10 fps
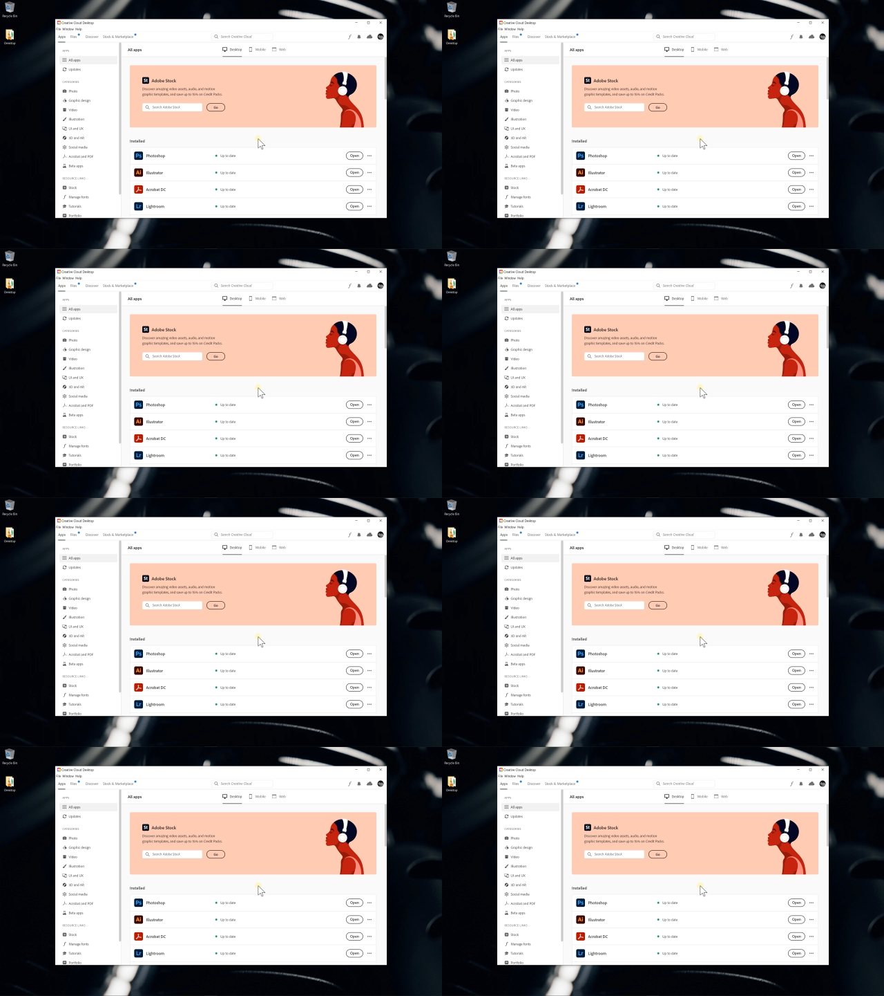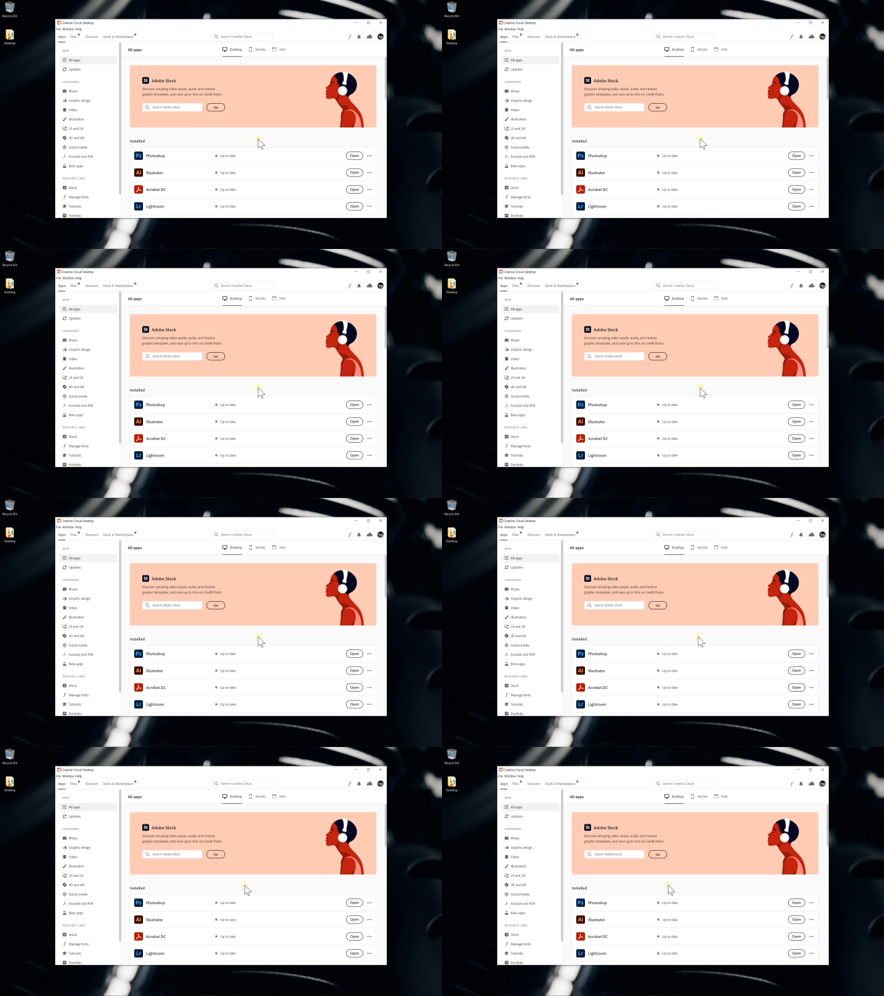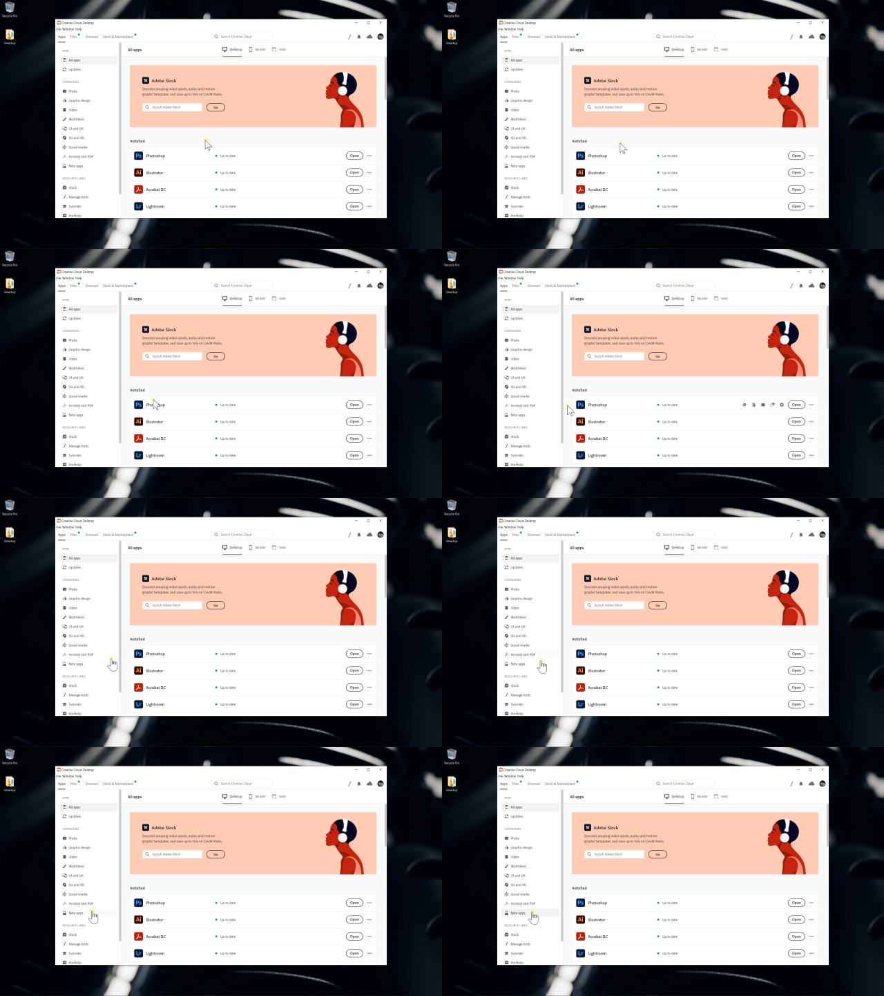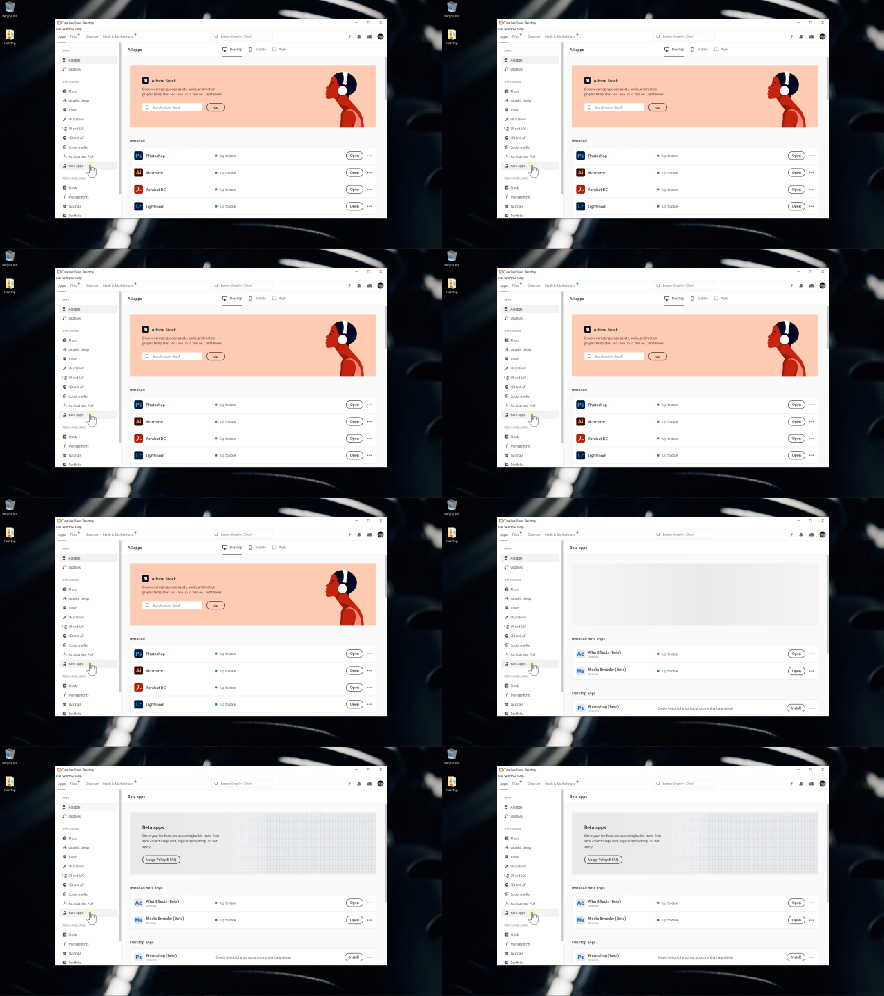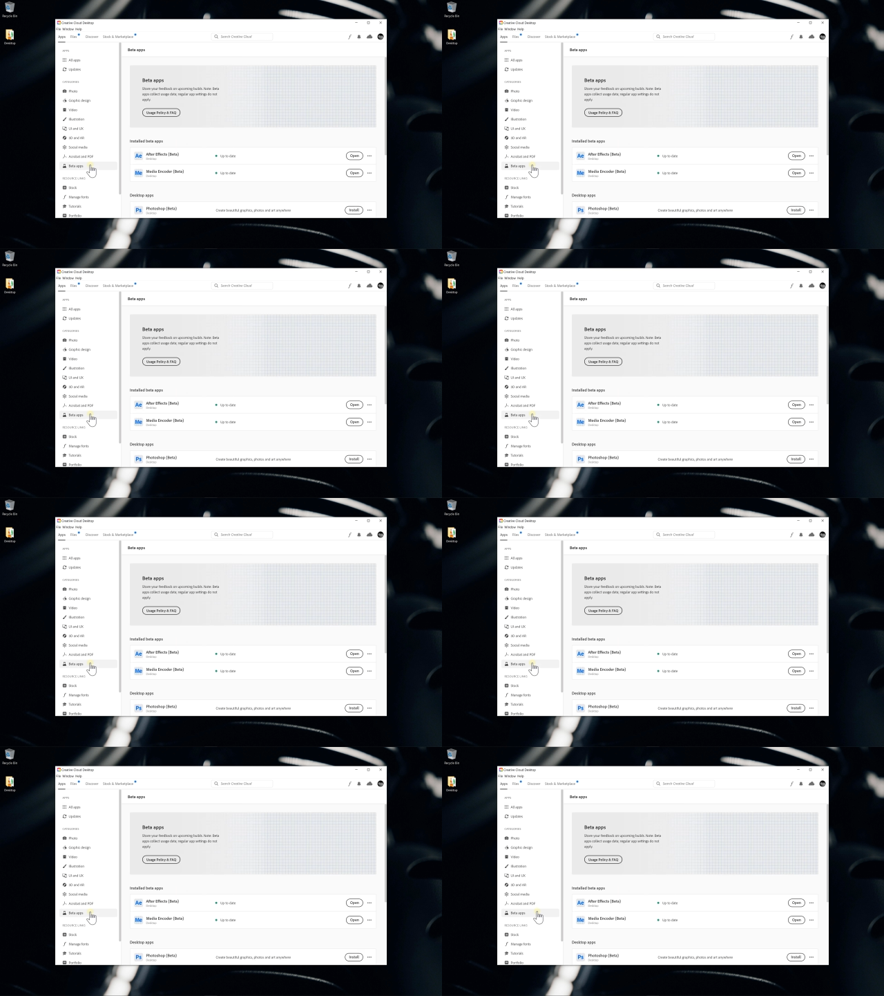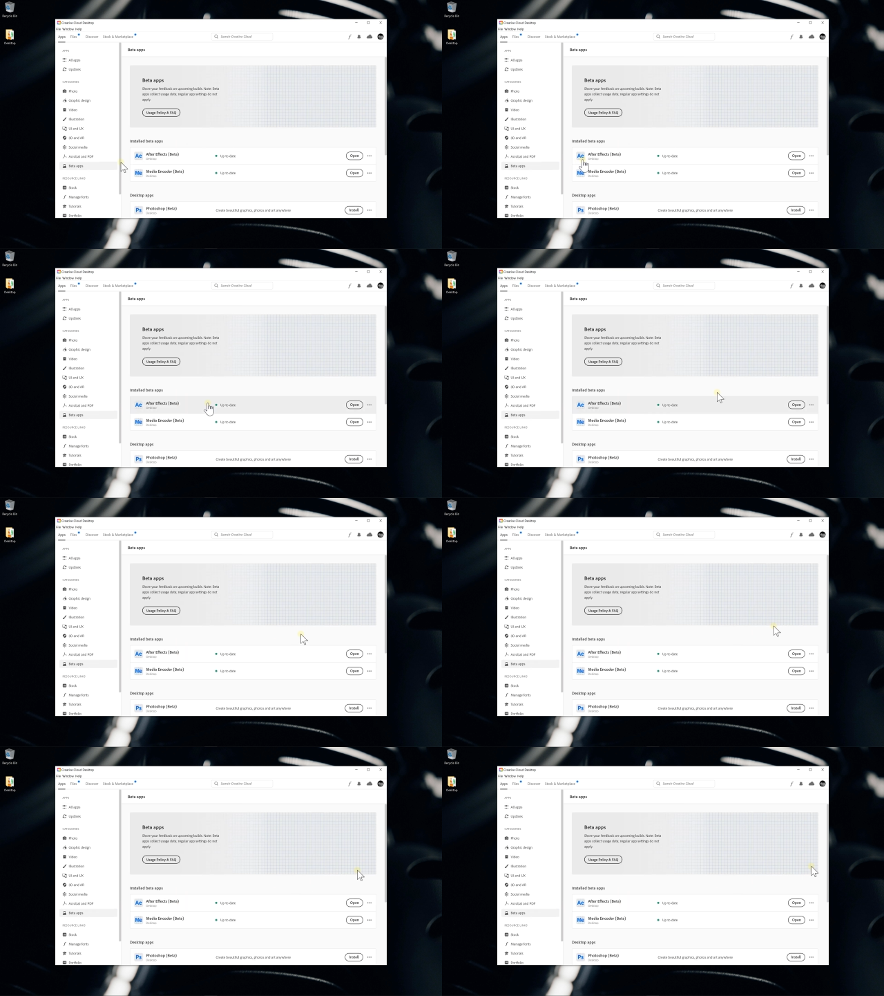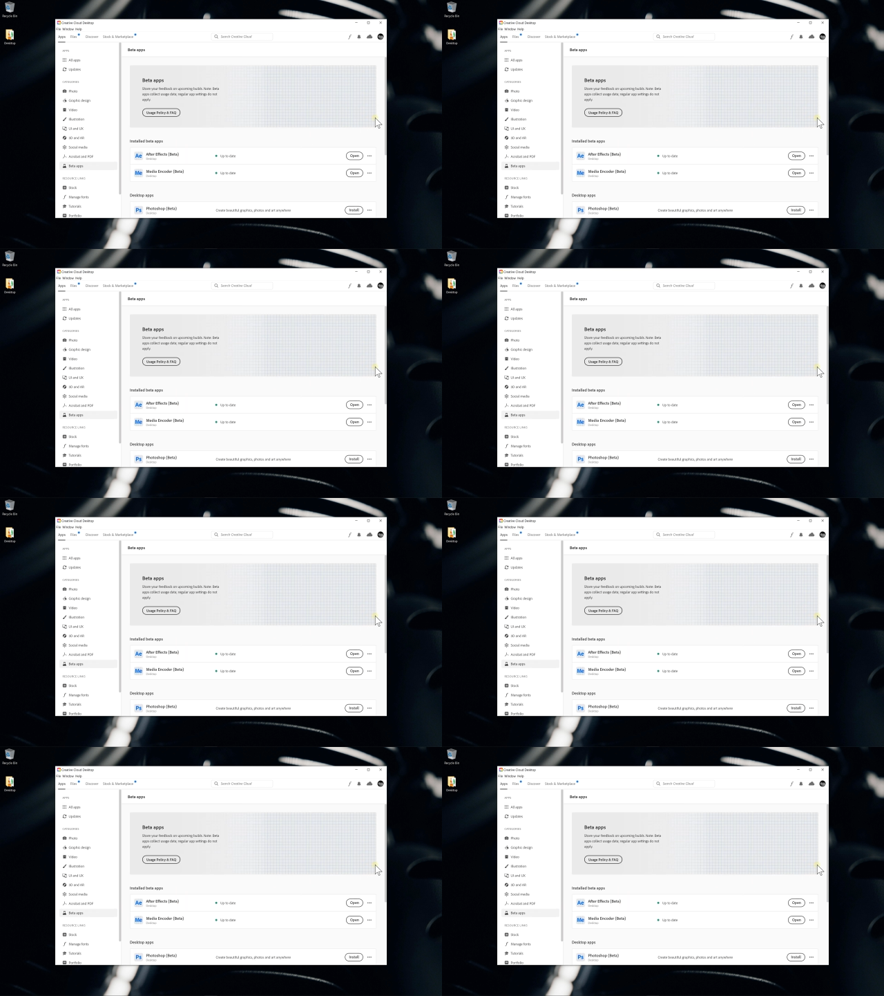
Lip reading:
No face is visible, so there are no lips to read.